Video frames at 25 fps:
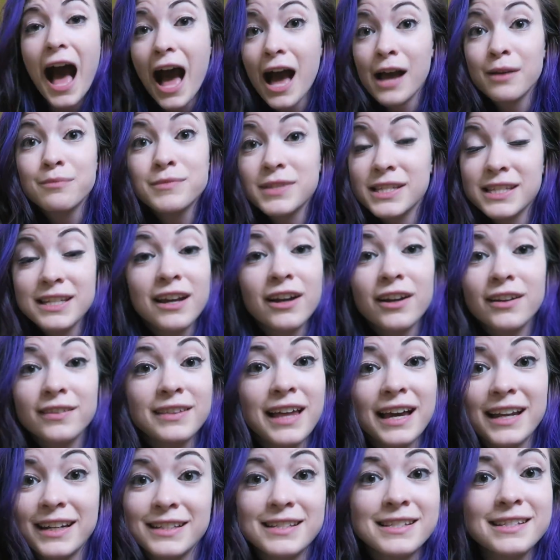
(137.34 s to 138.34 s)
I'm scared
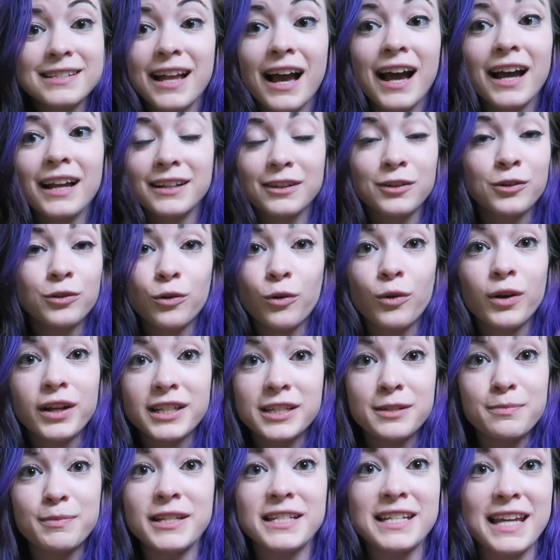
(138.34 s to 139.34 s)
that it's not
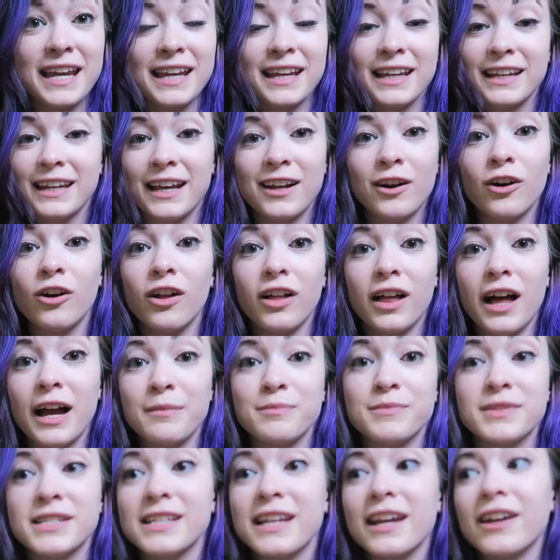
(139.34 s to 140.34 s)
going to be taken at all.
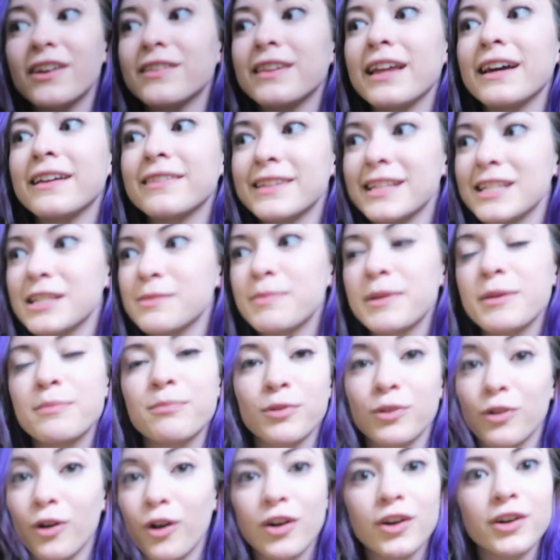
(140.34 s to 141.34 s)
I'm scared that these
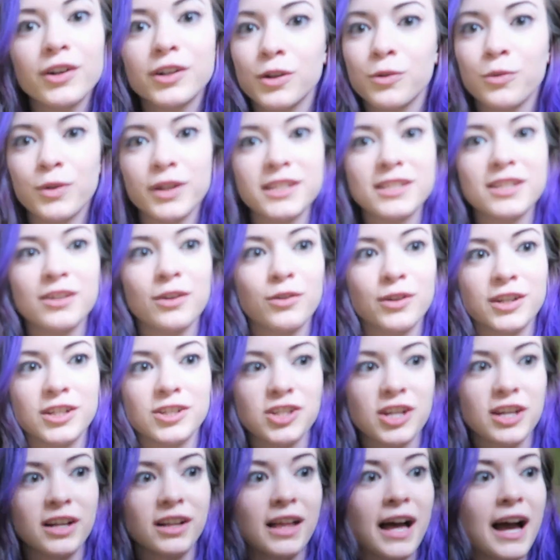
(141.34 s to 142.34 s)
people aren't going to go to
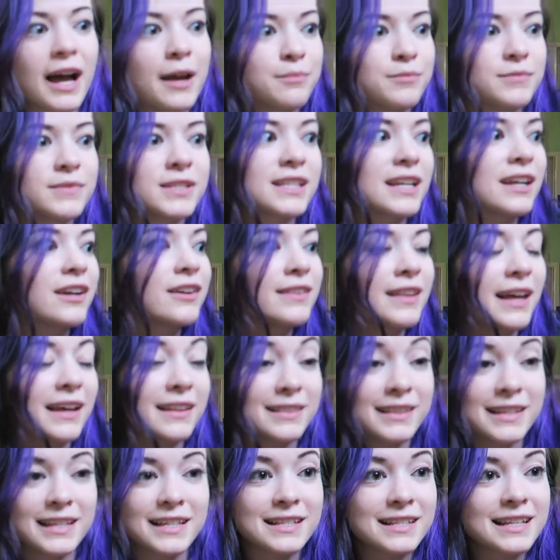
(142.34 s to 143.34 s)
jail. I'm scared
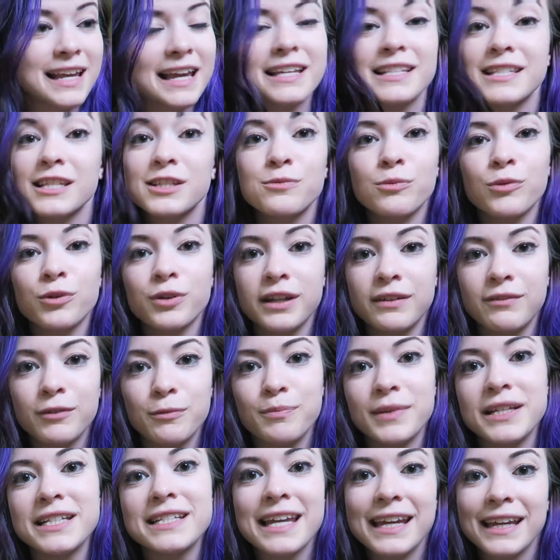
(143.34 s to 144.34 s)
that these cases won't even
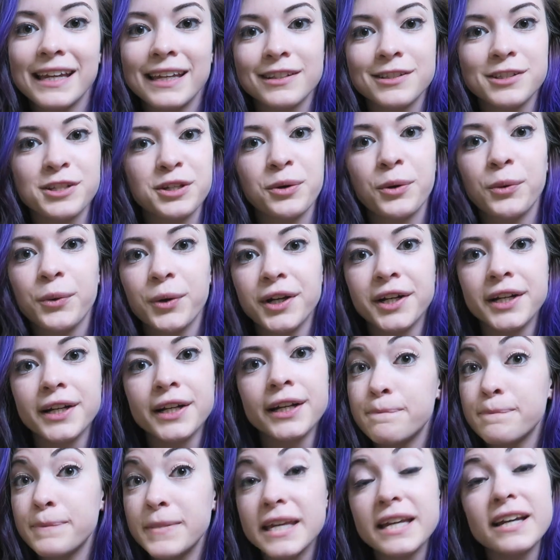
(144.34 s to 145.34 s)
be taken to court.
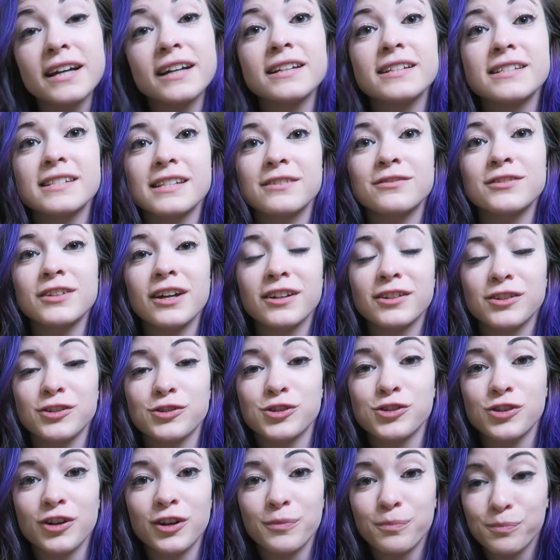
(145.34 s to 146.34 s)
Because if
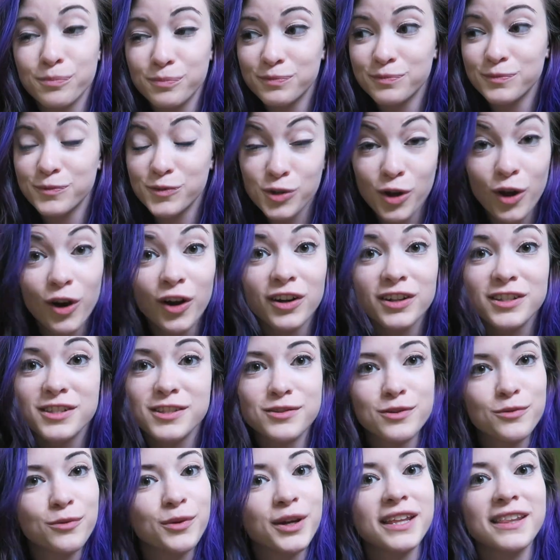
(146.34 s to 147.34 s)
Donald Trump talks
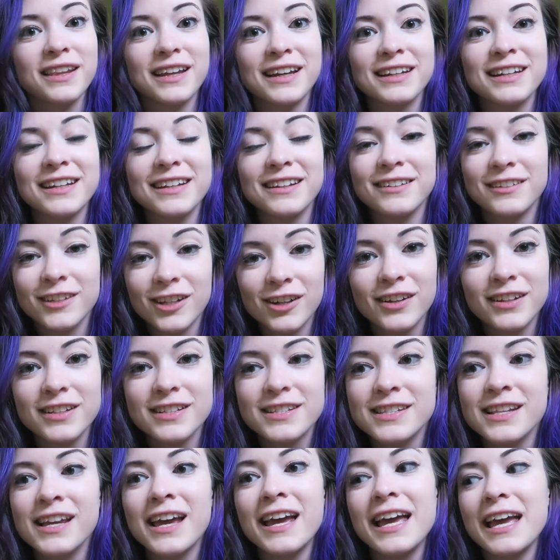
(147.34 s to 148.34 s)
the way that he
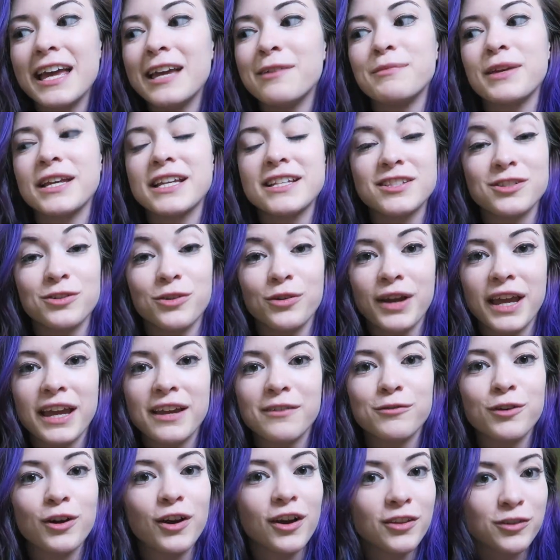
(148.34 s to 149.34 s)
does, it makes it
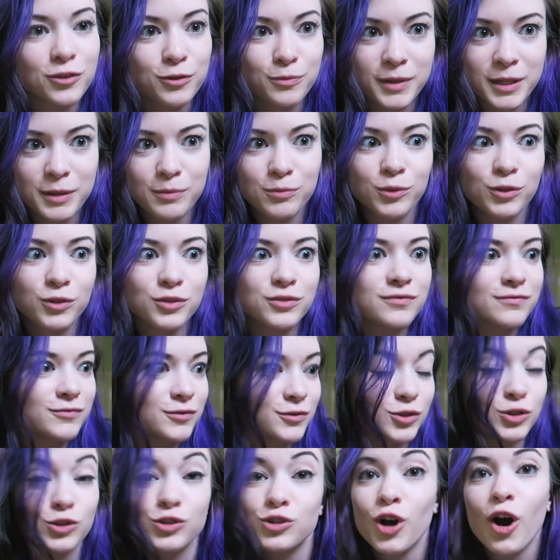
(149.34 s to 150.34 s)
okay for other people
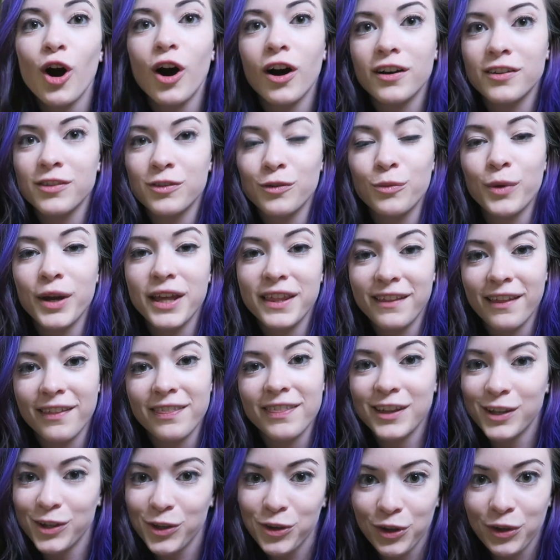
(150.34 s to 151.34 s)
to talk the way
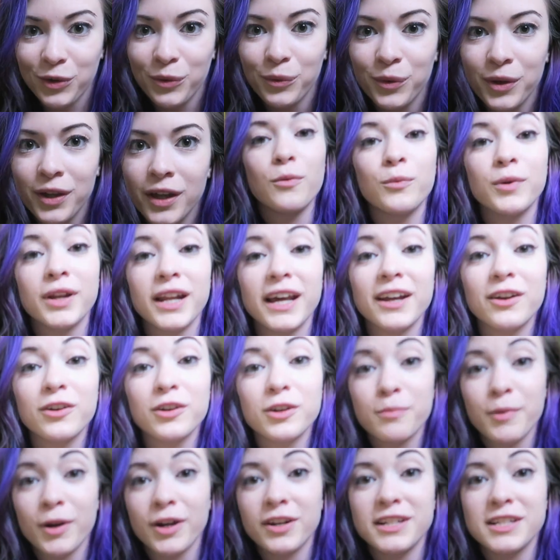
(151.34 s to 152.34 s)
that they do. When I go
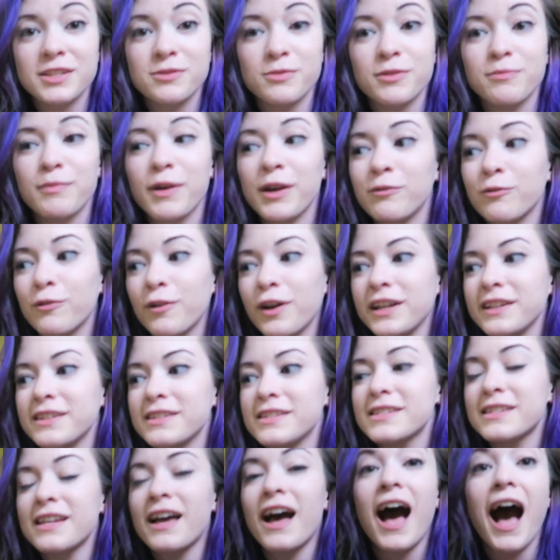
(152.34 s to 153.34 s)
to parties with my
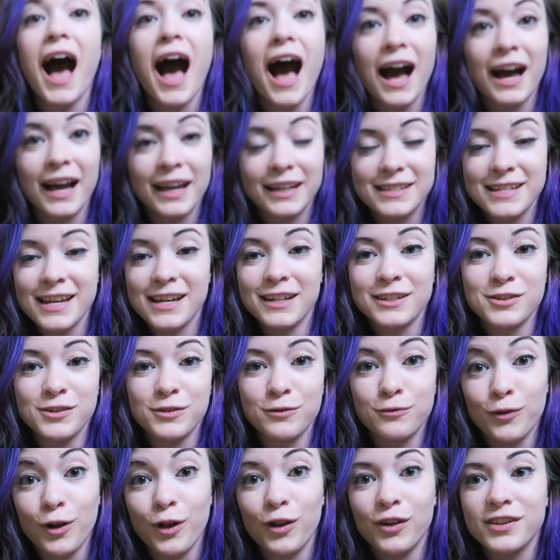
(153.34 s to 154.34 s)
friends, I tend
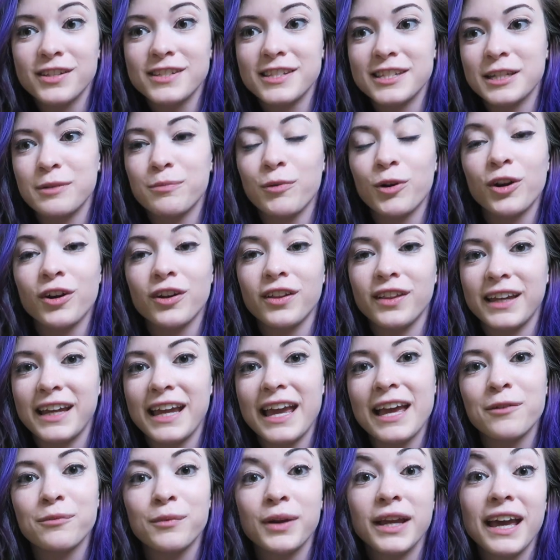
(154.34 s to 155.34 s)
to fall asleep
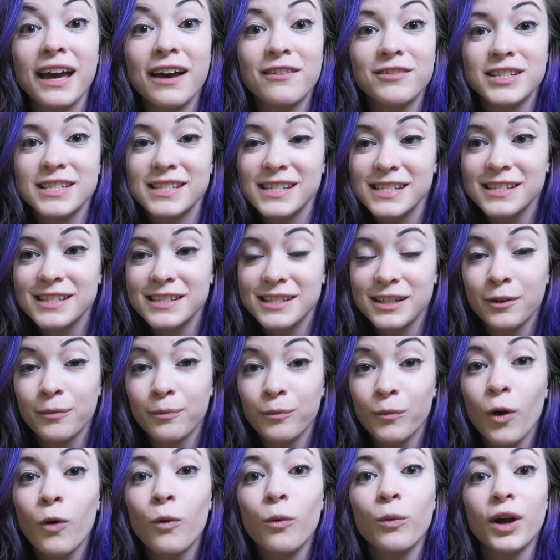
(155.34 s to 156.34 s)
early, and we have a
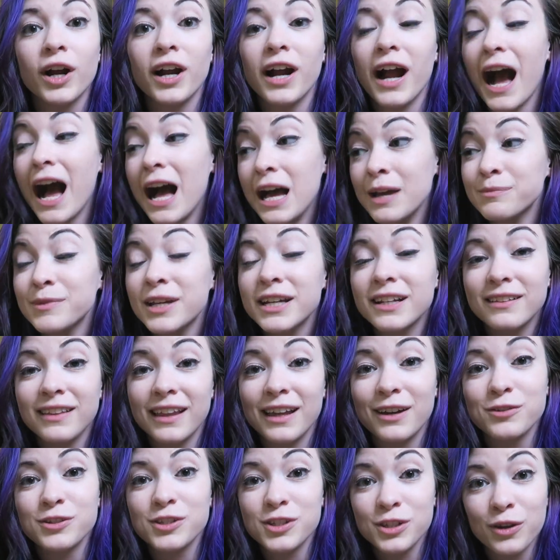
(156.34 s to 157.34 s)
system where I'm not
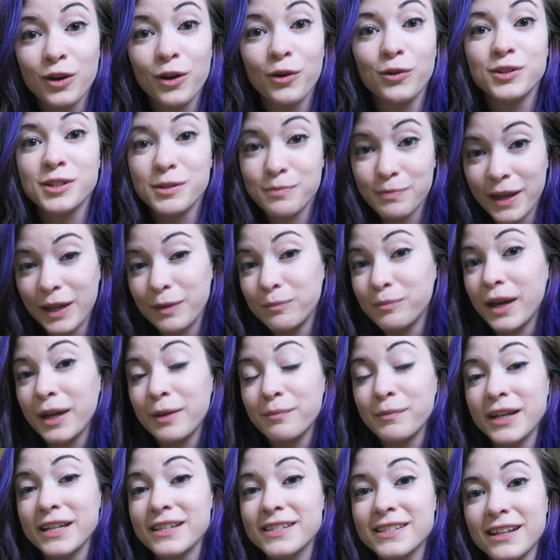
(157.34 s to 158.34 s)
allowed to go to bed by
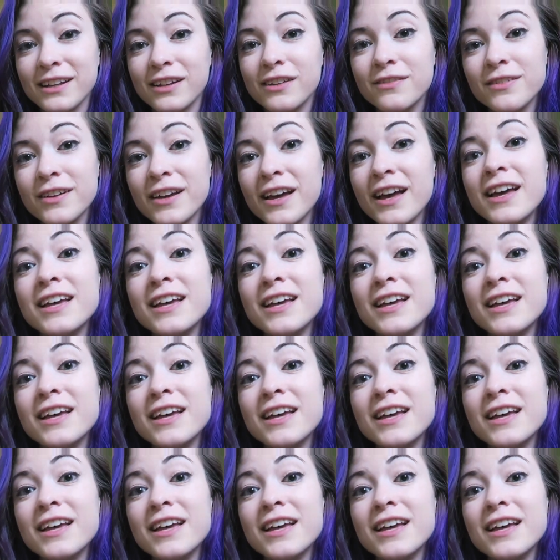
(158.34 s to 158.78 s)
myself.